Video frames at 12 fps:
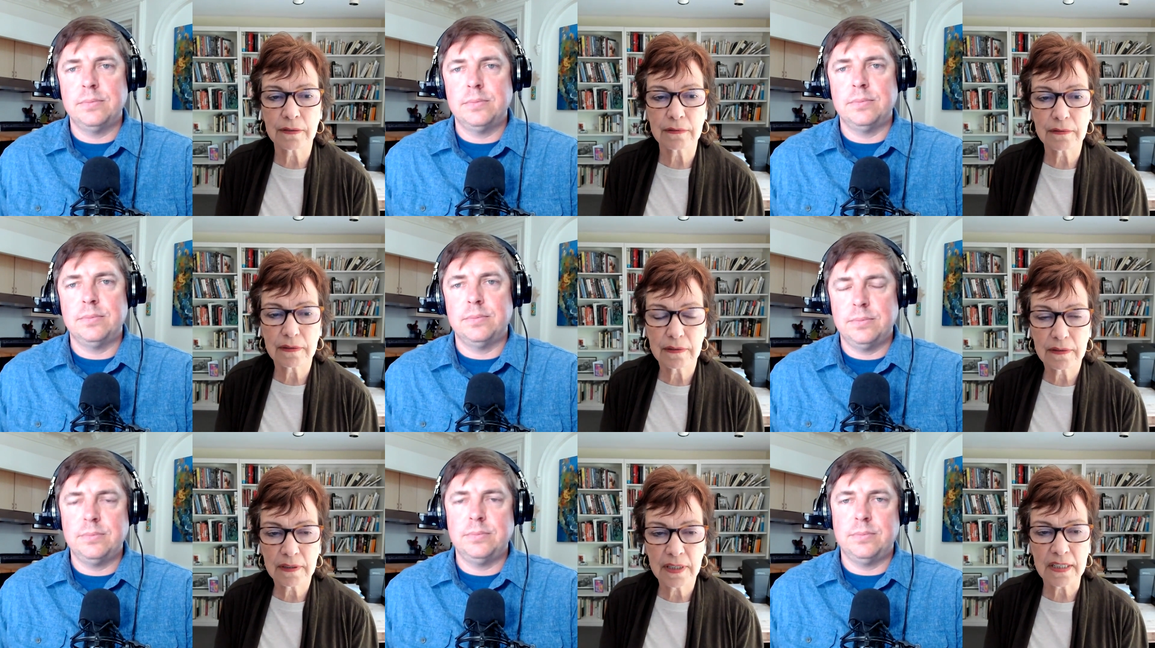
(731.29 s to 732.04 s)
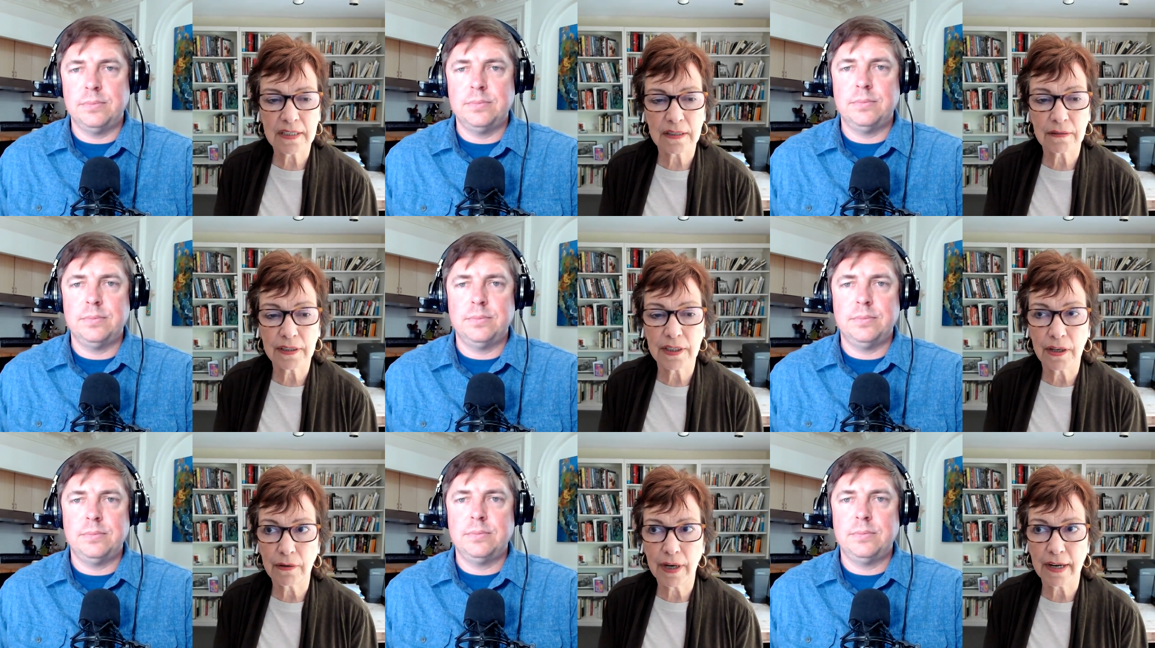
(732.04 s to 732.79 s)
Speaker 1: don't necessarily
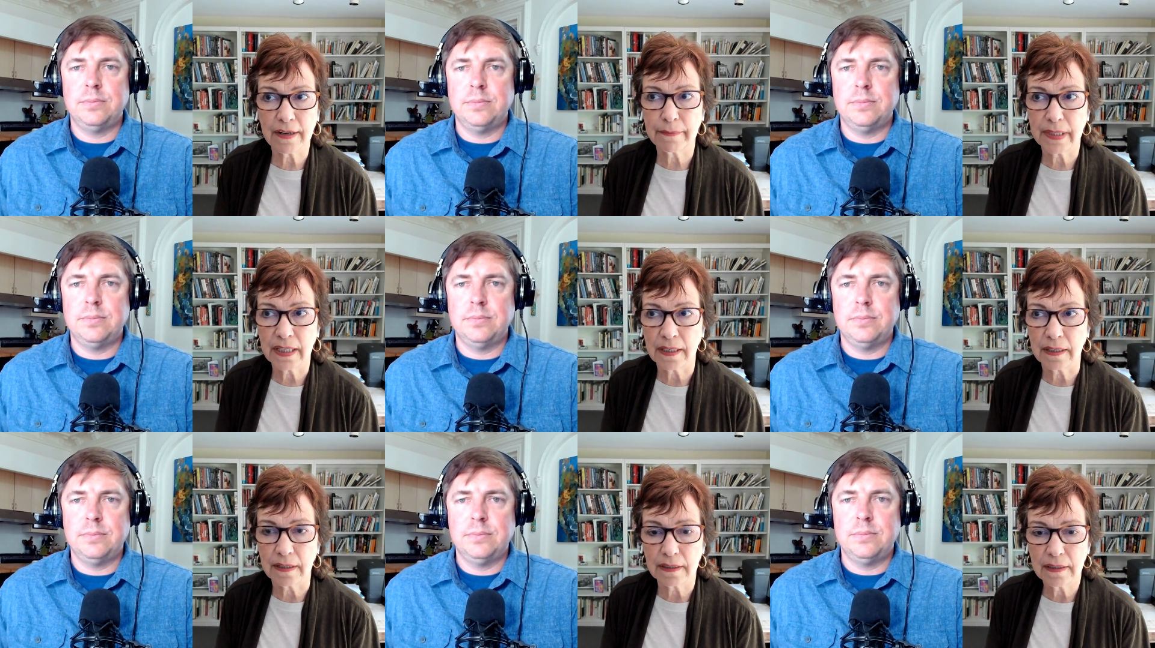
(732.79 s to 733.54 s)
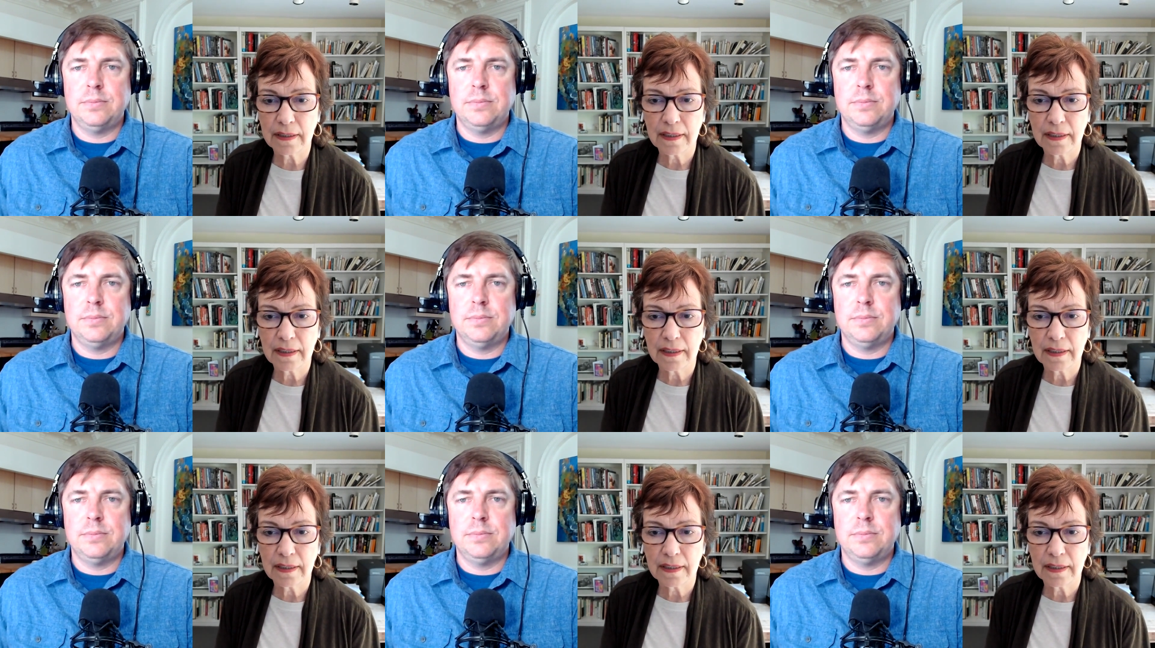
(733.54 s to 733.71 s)
know how to be a,